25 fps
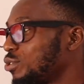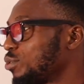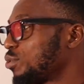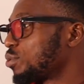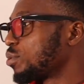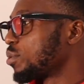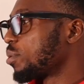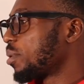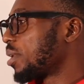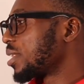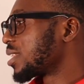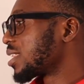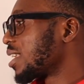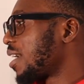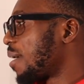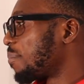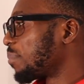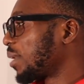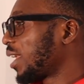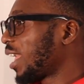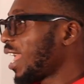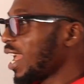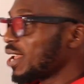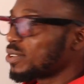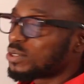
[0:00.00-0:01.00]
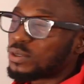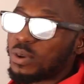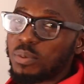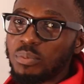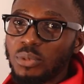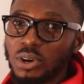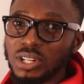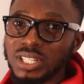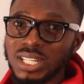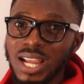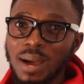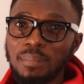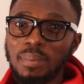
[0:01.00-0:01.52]
You do not care so
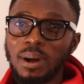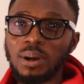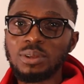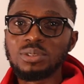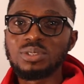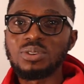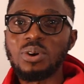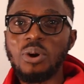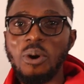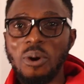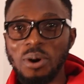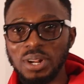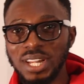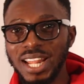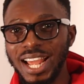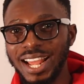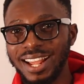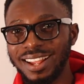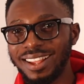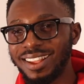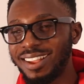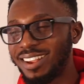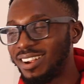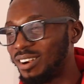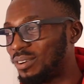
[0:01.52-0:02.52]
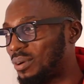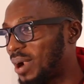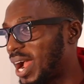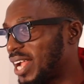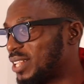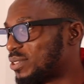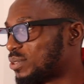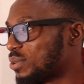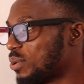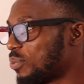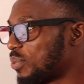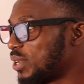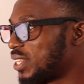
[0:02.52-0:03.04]
much about order,
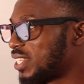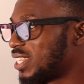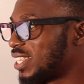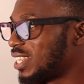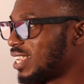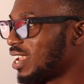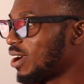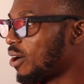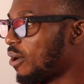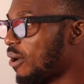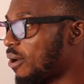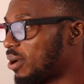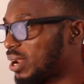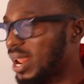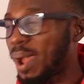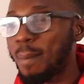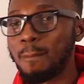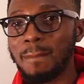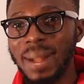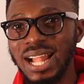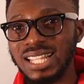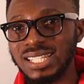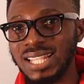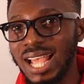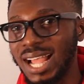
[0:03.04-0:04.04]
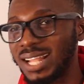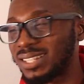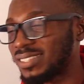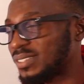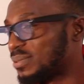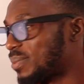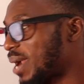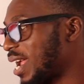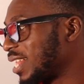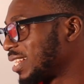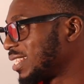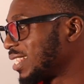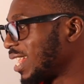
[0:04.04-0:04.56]
right? So we see order
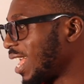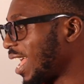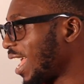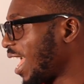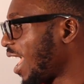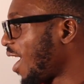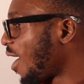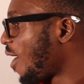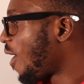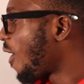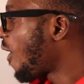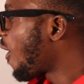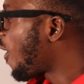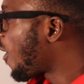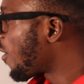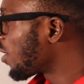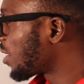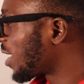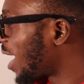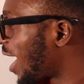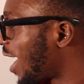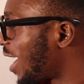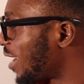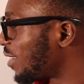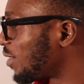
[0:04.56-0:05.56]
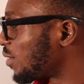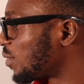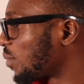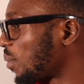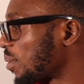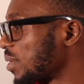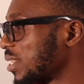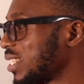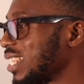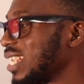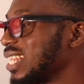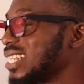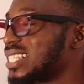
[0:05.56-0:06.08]
matters right here. Order
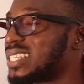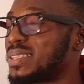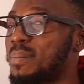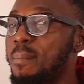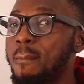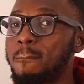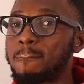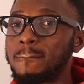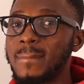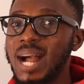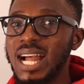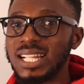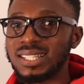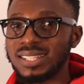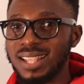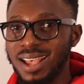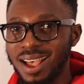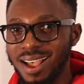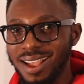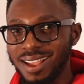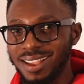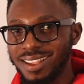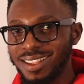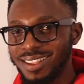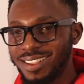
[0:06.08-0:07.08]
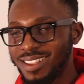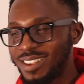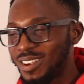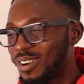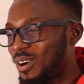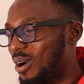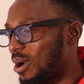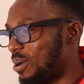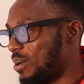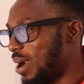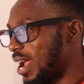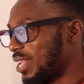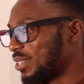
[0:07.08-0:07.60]
doesn't matter.
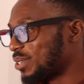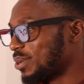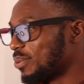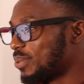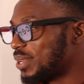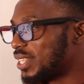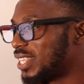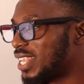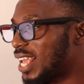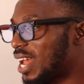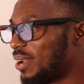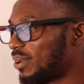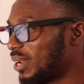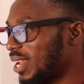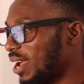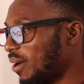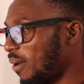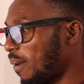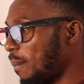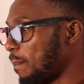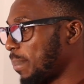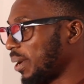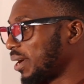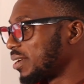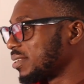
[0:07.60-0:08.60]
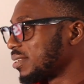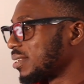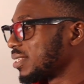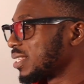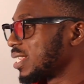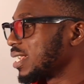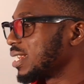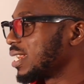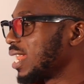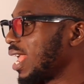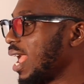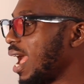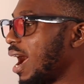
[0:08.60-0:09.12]
All right, so we see another comparison.
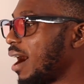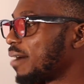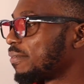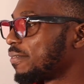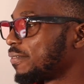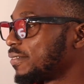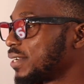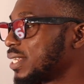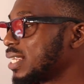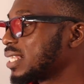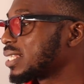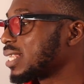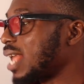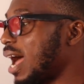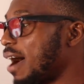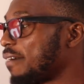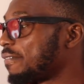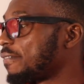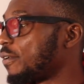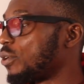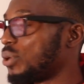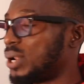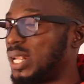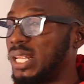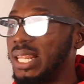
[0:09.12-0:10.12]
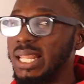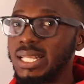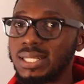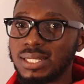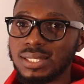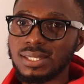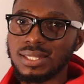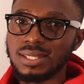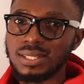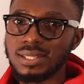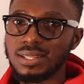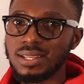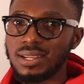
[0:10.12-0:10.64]
See, these are for
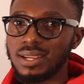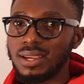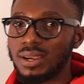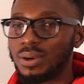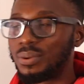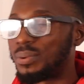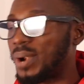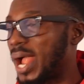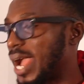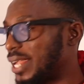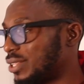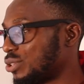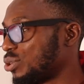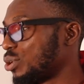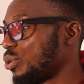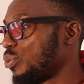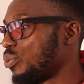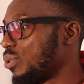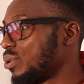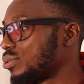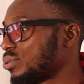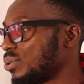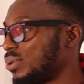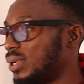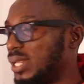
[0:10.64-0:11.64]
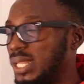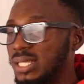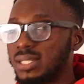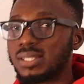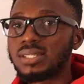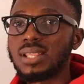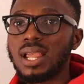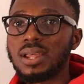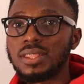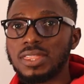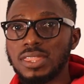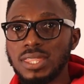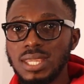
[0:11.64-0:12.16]
lists, right? So you want to
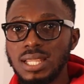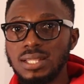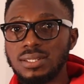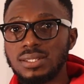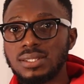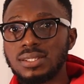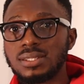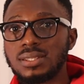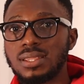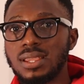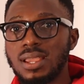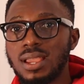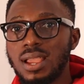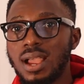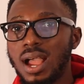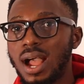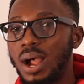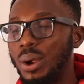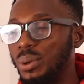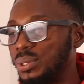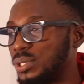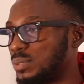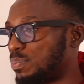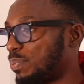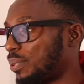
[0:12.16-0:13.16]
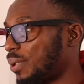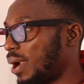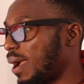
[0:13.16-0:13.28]
list things out.